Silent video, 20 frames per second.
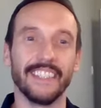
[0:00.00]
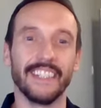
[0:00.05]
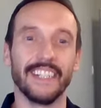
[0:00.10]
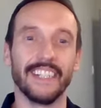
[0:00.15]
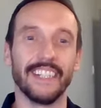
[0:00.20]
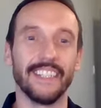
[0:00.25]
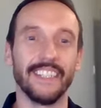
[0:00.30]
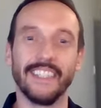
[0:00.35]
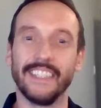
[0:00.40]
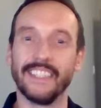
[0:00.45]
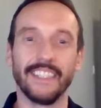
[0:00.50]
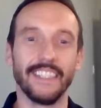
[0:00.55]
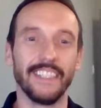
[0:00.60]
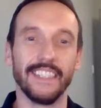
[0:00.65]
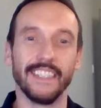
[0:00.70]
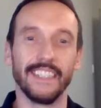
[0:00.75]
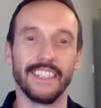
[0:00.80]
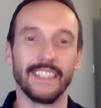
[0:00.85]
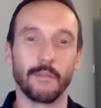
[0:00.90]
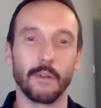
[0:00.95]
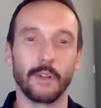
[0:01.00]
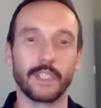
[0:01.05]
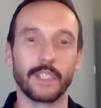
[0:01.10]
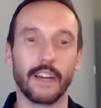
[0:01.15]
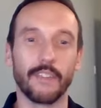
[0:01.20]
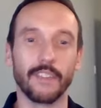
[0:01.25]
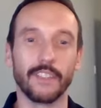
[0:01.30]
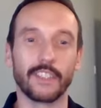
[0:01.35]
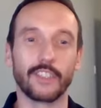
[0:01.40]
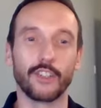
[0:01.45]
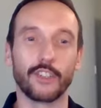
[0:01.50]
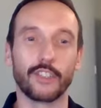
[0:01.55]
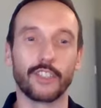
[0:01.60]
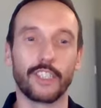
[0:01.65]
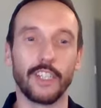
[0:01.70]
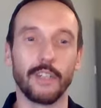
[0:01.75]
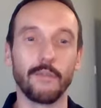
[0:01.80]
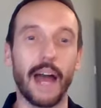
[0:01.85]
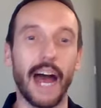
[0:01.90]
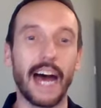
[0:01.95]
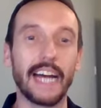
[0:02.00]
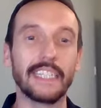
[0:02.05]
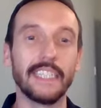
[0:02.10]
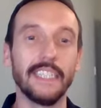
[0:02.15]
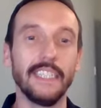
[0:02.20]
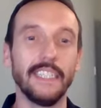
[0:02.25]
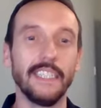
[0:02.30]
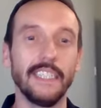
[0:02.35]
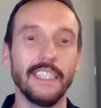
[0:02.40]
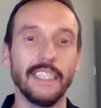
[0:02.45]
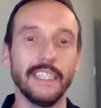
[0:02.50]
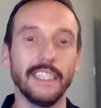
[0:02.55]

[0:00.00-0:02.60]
Yeah. Once Evans touched you. Ed?